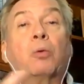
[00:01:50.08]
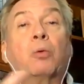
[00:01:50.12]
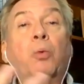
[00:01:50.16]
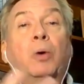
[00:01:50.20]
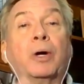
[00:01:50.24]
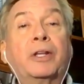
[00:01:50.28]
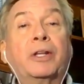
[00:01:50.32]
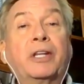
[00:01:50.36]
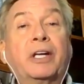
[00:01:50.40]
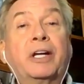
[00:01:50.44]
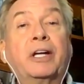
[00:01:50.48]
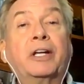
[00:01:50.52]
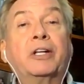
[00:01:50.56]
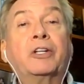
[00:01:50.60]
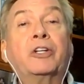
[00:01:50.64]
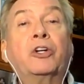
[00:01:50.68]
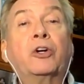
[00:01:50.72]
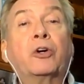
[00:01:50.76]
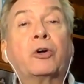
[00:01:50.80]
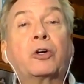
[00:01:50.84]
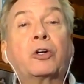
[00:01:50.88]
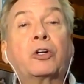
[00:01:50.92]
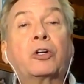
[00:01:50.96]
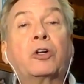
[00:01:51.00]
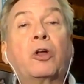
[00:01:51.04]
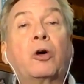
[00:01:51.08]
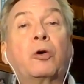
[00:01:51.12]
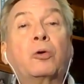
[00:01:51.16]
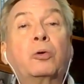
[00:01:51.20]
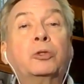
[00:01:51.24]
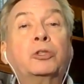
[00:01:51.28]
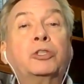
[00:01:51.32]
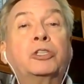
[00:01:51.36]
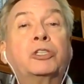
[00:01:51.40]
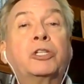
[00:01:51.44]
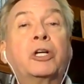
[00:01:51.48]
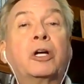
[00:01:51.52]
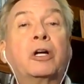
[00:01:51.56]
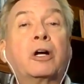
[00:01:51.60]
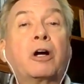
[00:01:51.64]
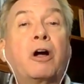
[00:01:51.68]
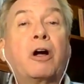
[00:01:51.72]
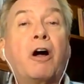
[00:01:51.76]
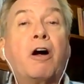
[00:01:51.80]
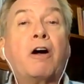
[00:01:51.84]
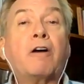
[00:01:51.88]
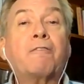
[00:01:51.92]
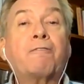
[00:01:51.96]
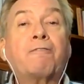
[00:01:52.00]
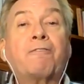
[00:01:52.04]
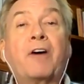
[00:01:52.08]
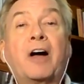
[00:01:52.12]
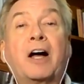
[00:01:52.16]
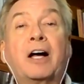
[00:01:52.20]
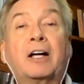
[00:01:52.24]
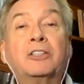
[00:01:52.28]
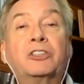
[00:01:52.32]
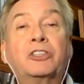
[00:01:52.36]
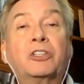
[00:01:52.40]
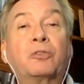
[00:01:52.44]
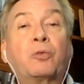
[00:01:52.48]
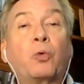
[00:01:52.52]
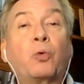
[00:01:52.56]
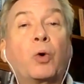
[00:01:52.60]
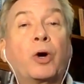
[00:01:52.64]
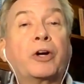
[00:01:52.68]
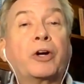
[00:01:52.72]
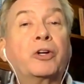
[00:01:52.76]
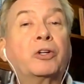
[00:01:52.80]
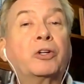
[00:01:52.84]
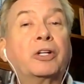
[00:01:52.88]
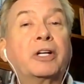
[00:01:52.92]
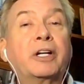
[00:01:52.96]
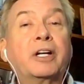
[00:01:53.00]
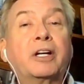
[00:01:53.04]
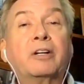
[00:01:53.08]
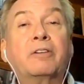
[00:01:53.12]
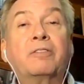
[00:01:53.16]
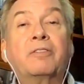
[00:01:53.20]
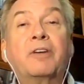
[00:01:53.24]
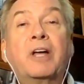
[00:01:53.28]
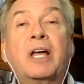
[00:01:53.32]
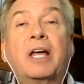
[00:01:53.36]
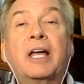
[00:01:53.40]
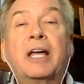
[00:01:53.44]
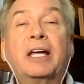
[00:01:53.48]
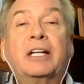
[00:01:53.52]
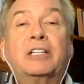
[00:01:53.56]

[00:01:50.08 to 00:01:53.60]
within your close confines of where you live,